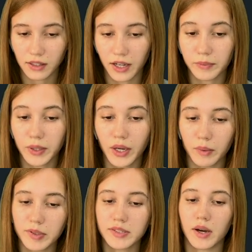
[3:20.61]
and we
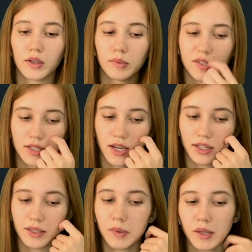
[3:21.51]
opened almost at
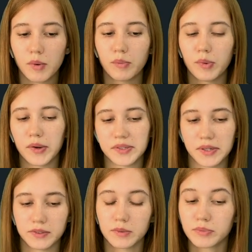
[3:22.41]
the minimum points
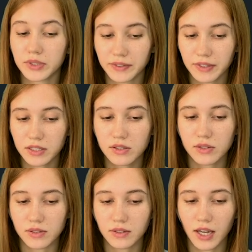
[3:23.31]
of the previous
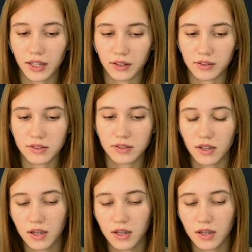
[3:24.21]
two candles.